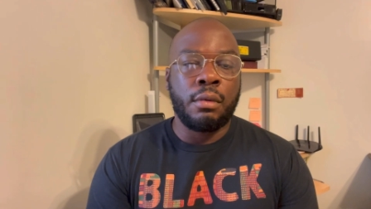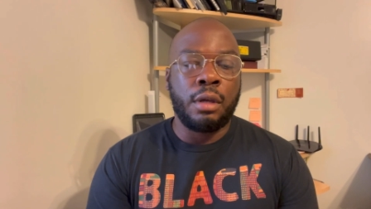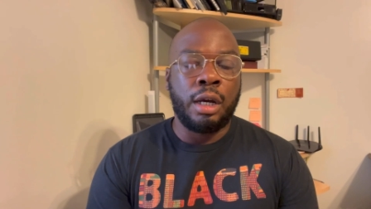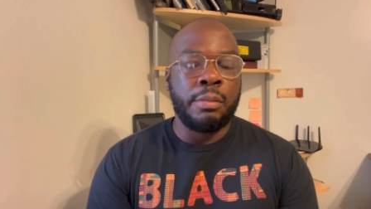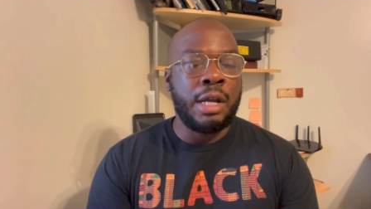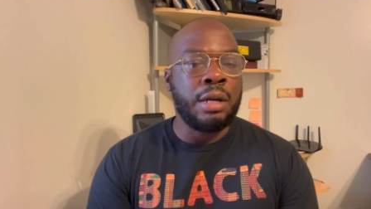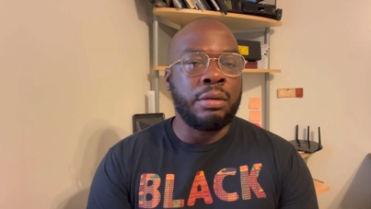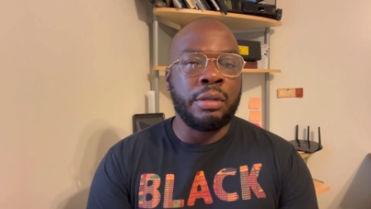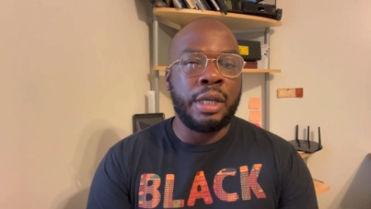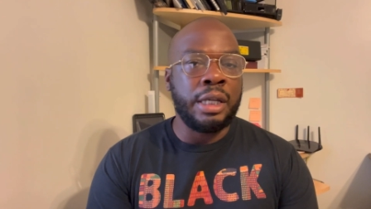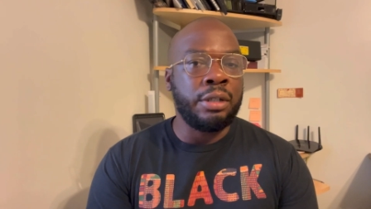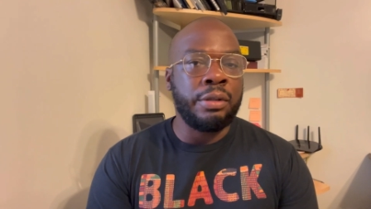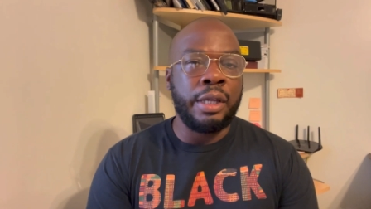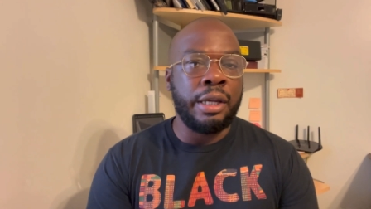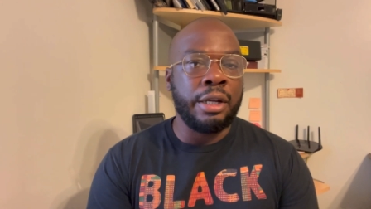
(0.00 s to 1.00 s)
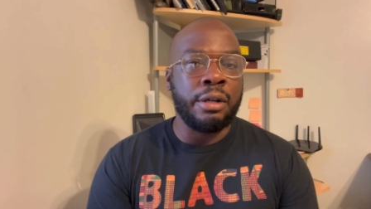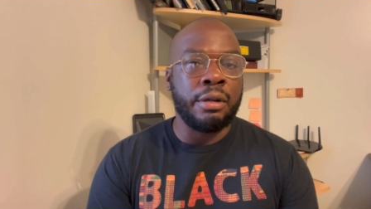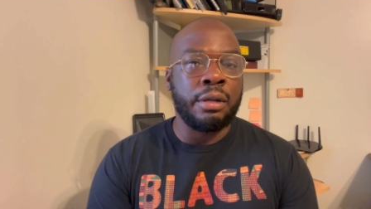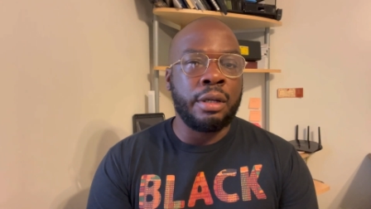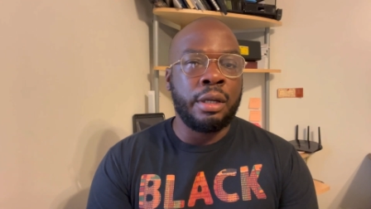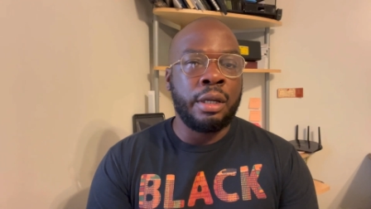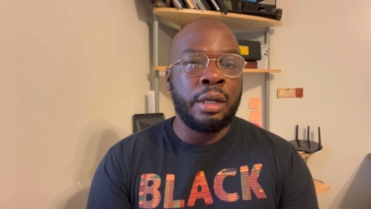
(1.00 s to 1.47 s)
I'm not gonna get on
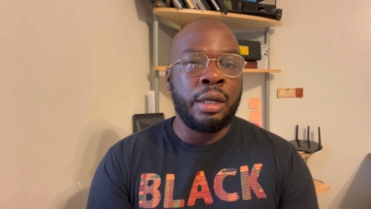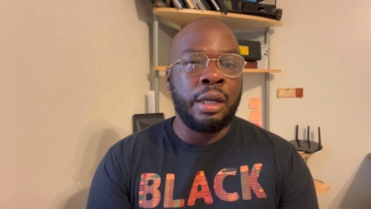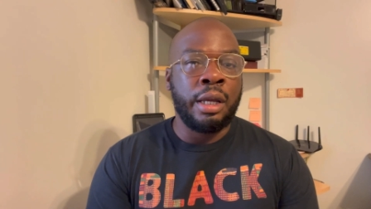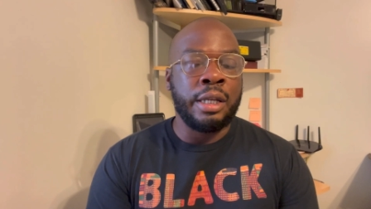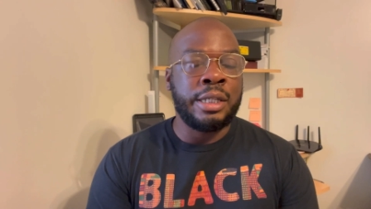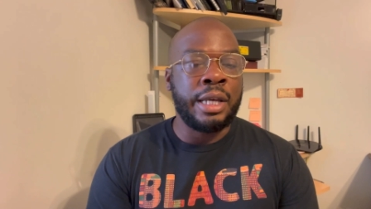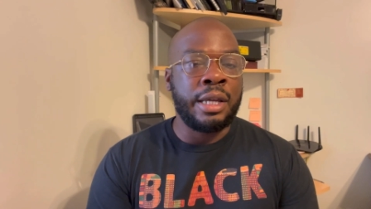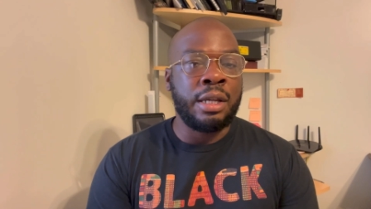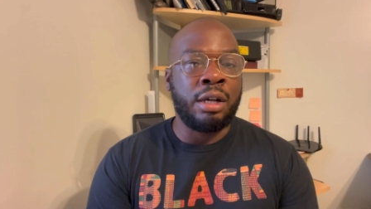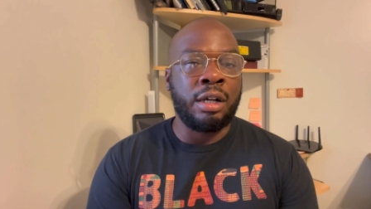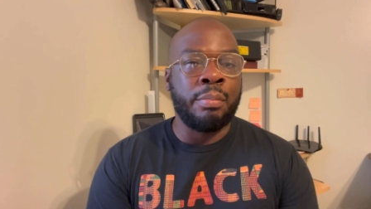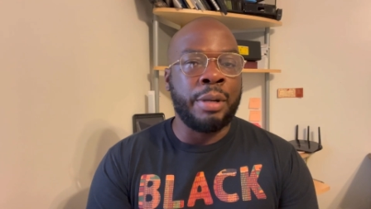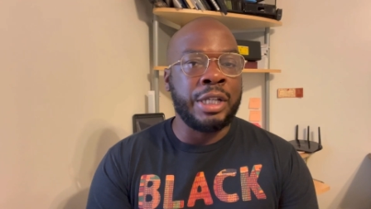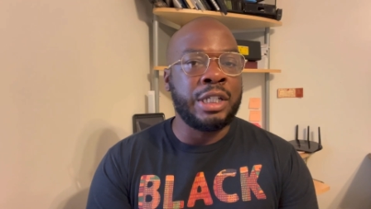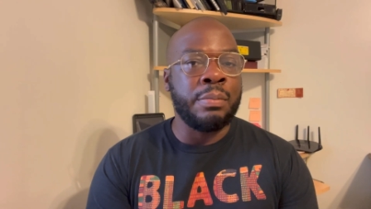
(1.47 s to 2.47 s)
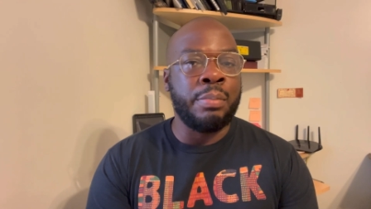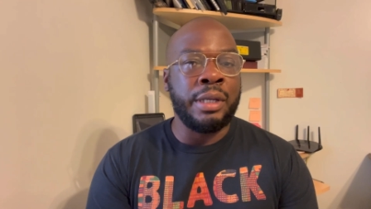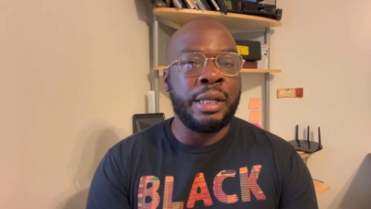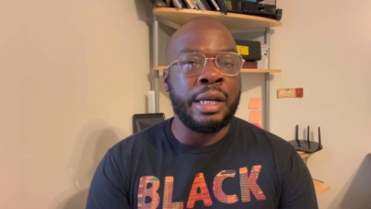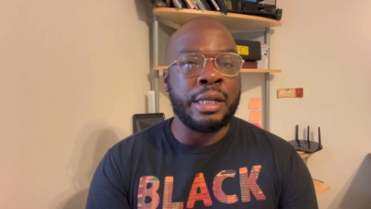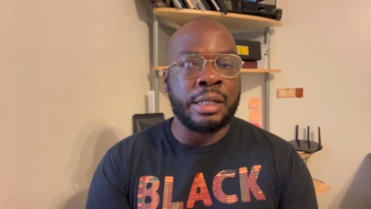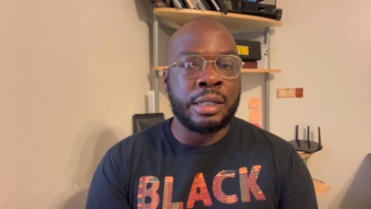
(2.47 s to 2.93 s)
here and tell y'all a bunch of
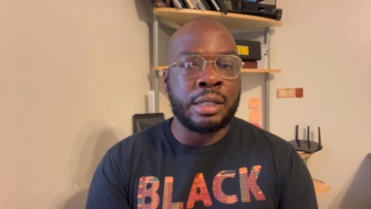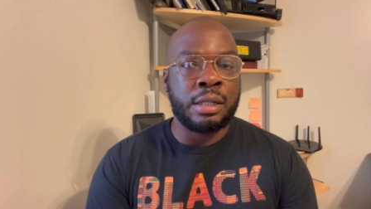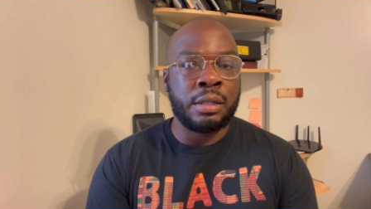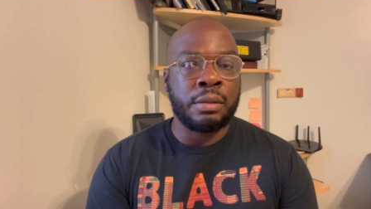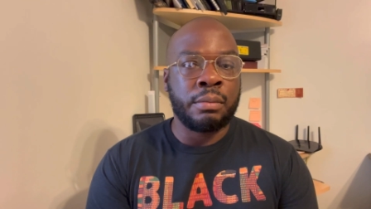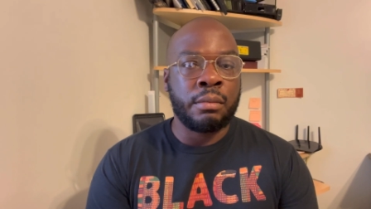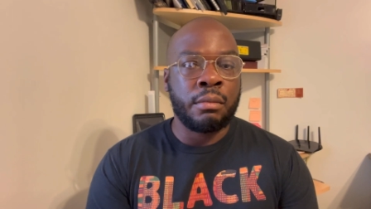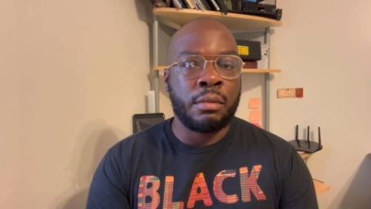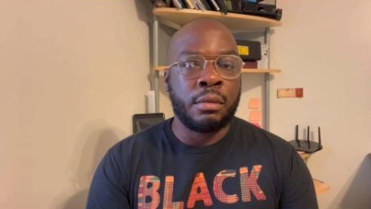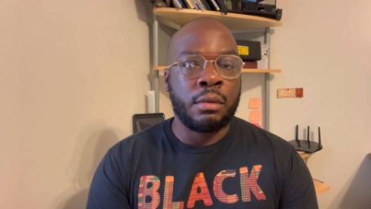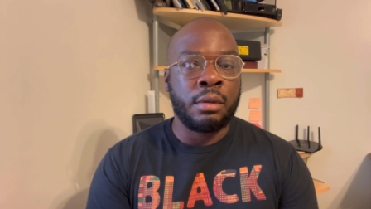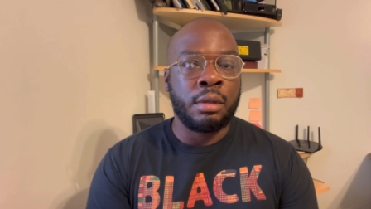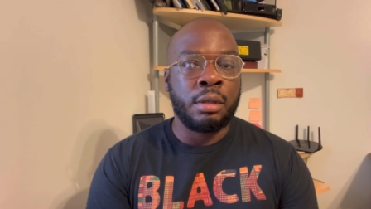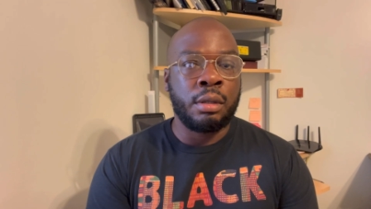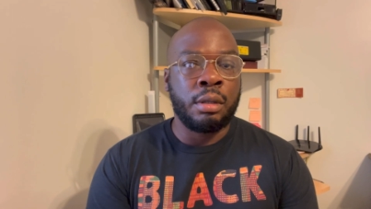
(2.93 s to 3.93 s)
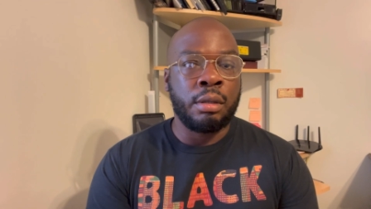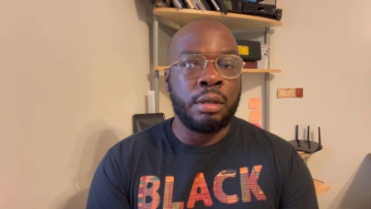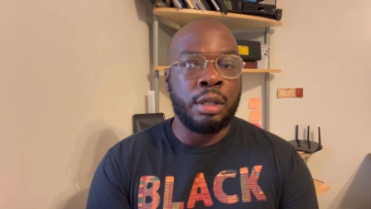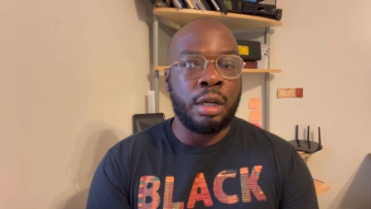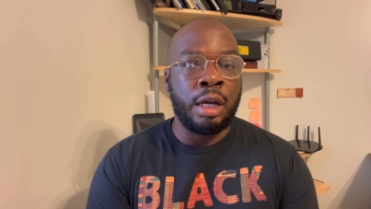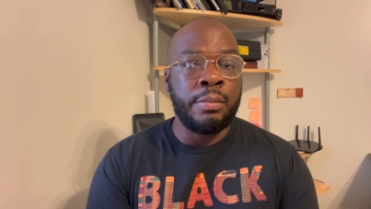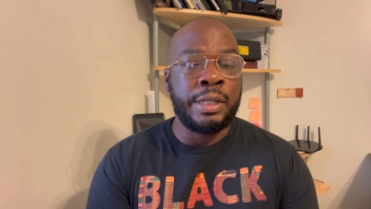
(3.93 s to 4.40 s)
BS.
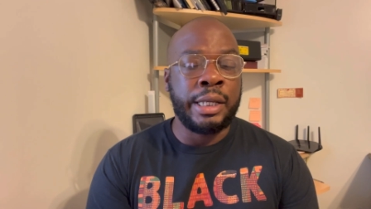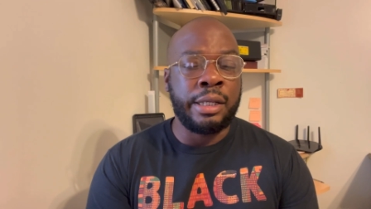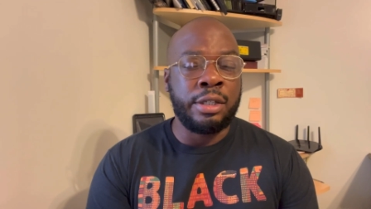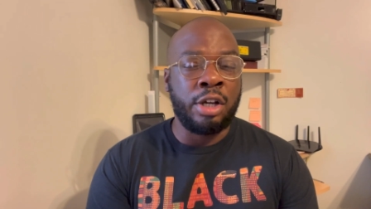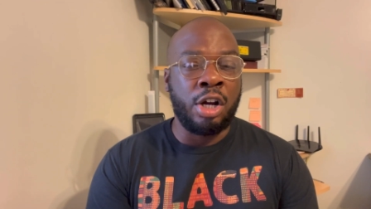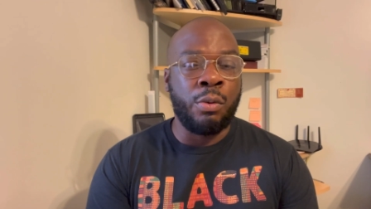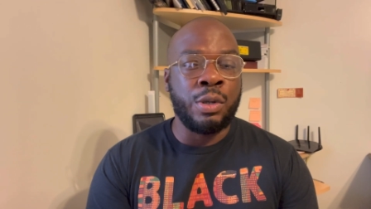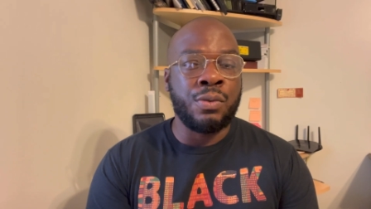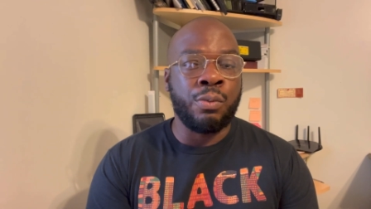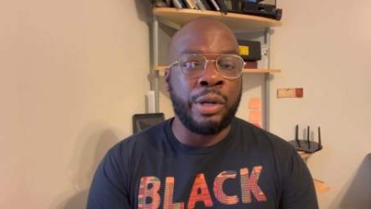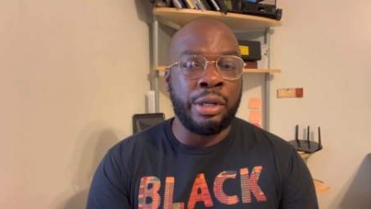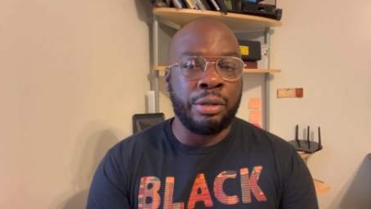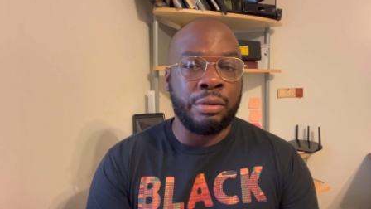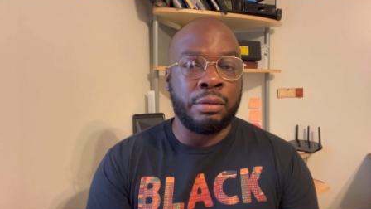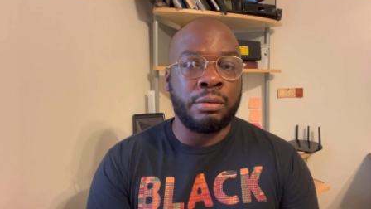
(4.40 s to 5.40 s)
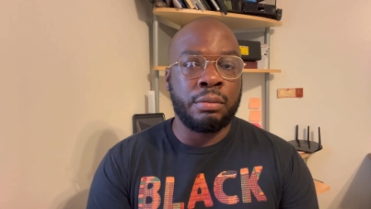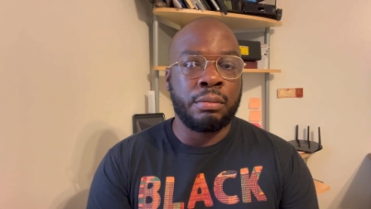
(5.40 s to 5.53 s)
I'm telling y'all what's real.